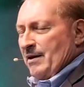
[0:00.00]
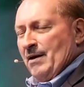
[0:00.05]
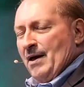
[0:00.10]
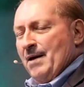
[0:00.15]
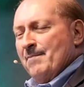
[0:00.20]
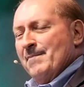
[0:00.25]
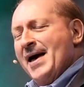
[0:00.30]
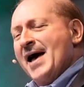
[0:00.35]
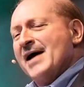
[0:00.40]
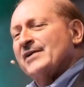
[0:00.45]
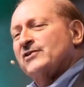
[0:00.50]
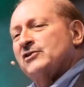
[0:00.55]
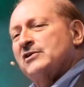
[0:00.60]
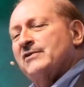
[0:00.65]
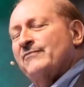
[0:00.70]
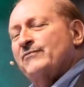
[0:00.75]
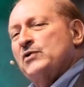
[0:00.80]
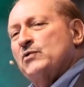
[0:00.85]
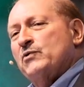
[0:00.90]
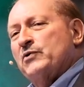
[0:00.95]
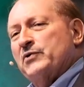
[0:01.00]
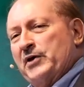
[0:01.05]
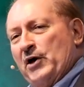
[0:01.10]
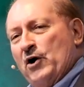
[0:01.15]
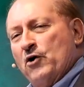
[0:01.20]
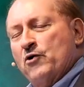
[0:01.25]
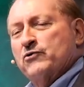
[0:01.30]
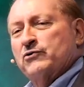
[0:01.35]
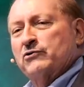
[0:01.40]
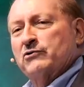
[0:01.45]
Imagine if you were the
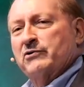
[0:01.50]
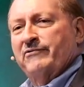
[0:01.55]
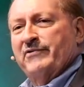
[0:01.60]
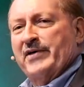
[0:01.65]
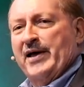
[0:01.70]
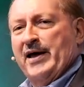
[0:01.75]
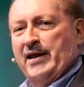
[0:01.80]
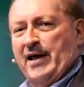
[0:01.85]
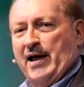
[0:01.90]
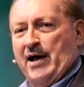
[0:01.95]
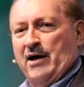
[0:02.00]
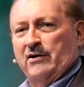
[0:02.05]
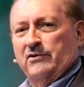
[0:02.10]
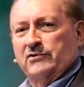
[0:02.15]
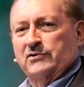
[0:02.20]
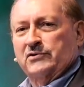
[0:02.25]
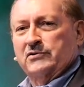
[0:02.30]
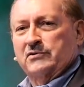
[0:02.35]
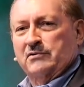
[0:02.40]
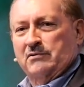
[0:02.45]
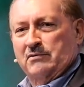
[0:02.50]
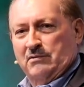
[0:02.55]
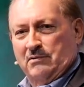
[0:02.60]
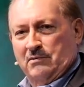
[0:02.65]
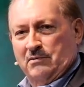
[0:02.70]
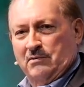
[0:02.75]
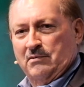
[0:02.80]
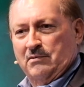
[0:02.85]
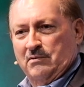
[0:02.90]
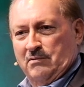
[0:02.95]
owner of that house,
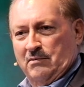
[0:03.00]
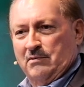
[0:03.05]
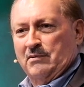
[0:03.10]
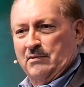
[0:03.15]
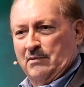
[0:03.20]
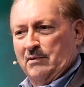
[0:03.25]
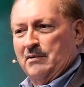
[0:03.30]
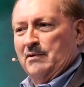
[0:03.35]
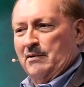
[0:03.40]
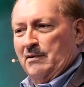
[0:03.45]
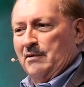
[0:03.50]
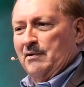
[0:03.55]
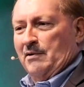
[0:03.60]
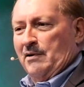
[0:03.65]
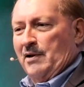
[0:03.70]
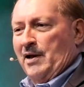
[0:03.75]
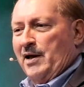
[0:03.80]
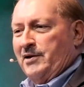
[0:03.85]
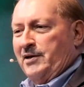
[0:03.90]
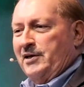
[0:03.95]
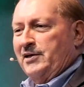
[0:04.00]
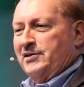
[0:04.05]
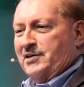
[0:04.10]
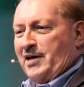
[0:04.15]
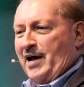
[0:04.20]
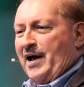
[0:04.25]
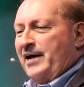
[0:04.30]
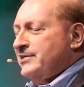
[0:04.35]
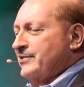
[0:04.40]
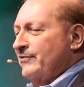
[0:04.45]
and these
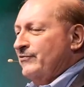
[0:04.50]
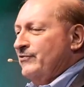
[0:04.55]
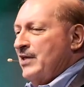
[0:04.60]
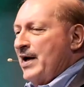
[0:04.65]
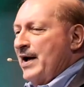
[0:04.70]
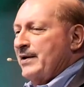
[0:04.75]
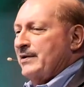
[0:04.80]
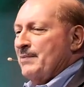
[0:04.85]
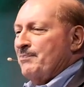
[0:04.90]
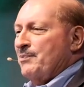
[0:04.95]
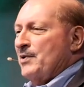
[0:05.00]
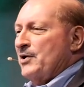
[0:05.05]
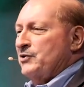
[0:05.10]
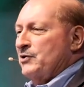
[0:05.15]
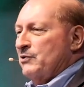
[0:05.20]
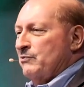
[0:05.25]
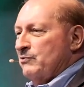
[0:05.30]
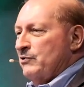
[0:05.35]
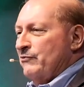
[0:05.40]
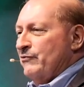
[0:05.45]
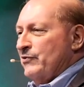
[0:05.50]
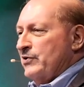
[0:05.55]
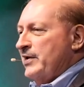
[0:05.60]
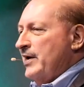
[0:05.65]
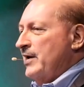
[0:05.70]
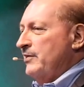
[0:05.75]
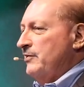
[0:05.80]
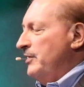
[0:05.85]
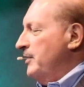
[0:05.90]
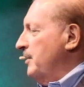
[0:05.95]
guys have climbed up on your roof, and
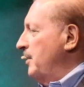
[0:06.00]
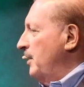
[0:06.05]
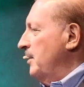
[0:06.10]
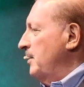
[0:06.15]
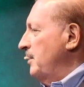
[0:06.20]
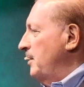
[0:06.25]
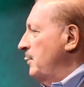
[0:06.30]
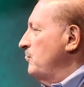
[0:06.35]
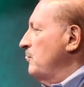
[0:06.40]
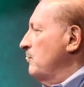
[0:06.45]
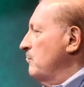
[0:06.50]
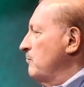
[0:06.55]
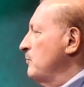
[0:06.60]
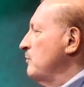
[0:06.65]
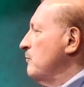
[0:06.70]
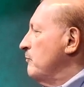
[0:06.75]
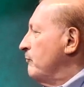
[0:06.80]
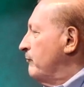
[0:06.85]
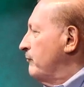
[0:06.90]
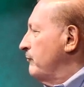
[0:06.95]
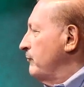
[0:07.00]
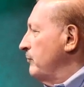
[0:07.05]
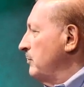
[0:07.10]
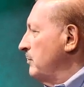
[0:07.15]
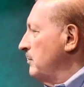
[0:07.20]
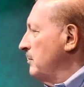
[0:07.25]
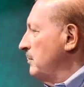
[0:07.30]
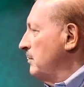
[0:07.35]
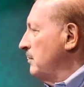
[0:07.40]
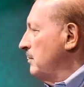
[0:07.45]
now they're kicking in your roof.
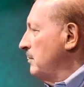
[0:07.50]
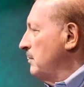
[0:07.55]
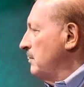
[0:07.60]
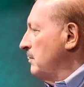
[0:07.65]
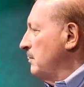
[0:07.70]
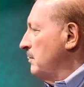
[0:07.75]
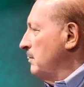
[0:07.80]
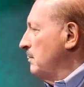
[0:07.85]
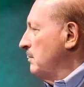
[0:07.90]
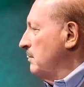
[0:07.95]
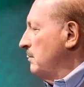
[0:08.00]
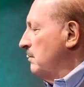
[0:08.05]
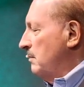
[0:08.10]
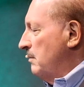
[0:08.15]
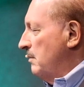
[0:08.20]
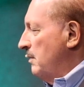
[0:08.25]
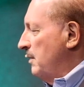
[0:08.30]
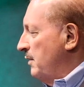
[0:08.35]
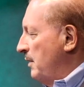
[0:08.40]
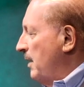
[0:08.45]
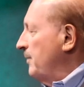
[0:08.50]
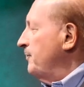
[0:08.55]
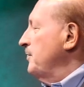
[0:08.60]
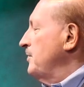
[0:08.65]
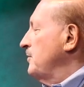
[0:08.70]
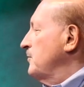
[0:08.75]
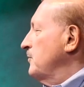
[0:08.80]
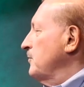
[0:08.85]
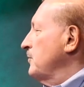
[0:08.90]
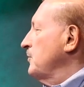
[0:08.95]
Nothing
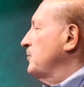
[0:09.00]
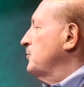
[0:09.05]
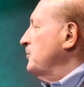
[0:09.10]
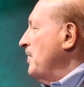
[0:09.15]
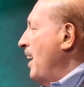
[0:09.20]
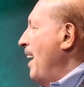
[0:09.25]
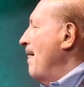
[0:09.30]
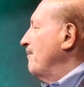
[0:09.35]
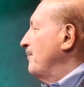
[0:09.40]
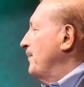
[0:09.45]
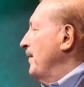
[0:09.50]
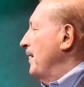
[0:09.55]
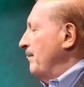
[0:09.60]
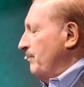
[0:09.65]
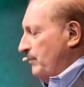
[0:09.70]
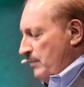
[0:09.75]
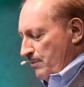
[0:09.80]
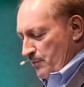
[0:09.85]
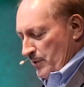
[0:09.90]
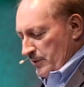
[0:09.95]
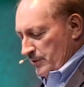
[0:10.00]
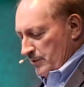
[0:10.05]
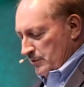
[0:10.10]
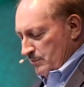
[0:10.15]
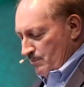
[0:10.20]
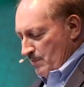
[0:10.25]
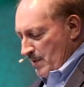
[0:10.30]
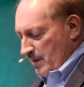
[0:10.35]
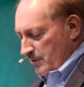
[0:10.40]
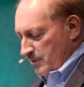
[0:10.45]
is going to stop them to bring
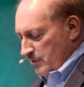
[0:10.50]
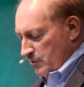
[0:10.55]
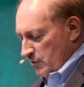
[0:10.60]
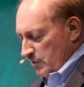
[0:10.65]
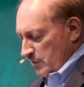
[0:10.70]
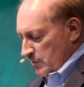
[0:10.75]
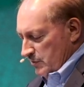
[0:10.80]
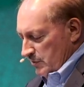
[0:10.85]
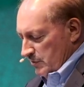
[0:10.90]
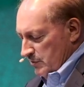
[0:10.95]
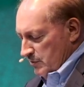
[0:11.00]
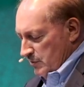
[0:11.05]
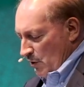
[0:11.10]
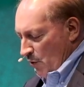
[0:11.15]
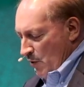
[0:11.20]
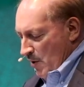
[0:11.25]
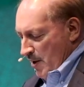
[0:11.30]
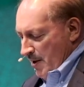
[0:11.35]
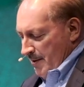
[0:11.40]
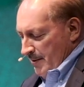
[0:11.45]
this man to Jesus. So